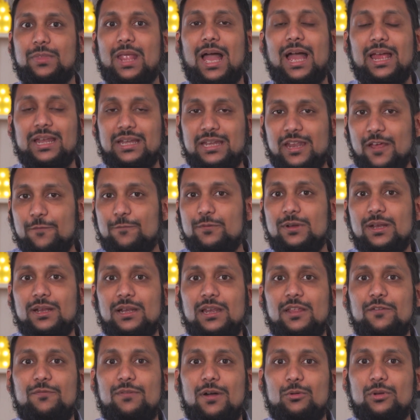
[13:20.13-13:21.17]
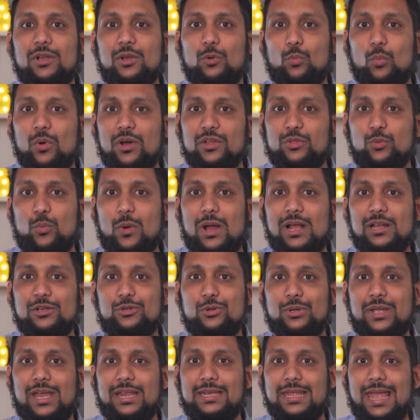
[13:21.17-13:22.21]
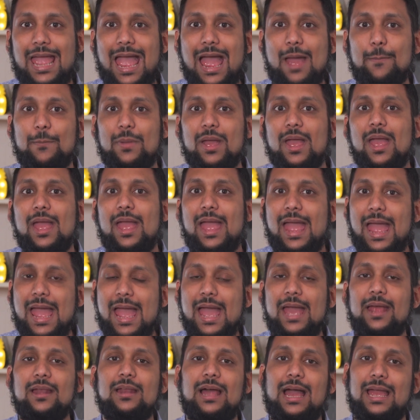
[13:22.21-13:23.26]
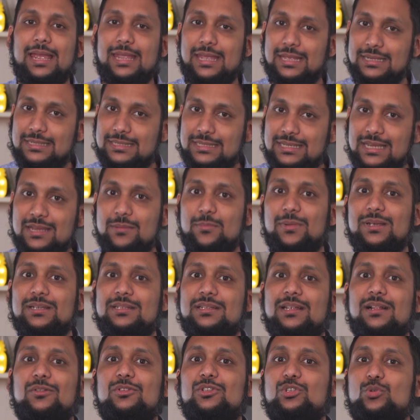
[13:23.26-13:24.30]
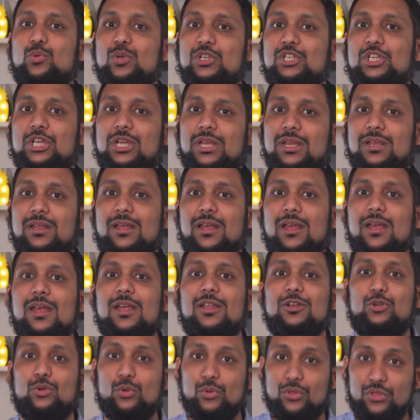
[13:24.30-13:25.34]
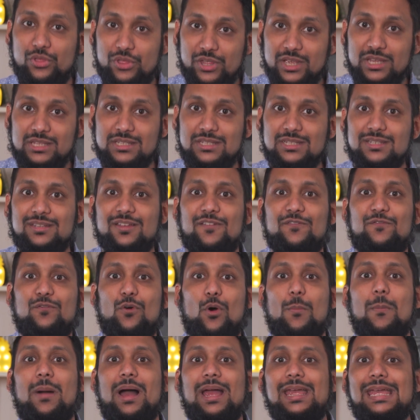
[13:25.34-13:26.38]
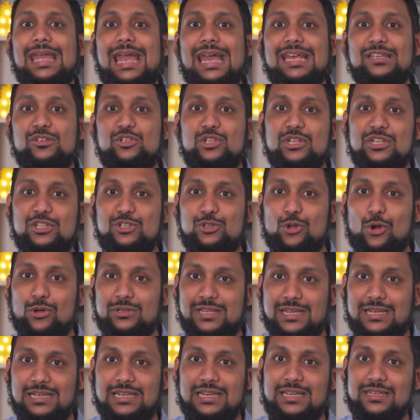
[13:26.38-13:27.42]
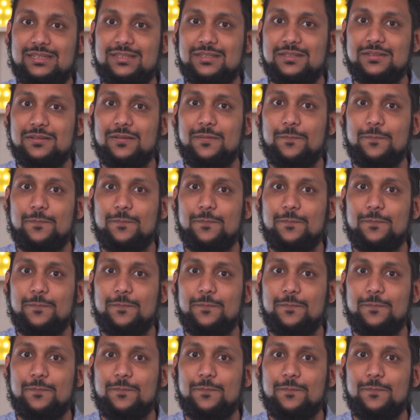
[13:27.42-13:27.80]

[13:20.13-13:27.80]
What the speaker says: I definitely found it worthwhile to get the app, and I can see myself switching to this for my SG stocks at least.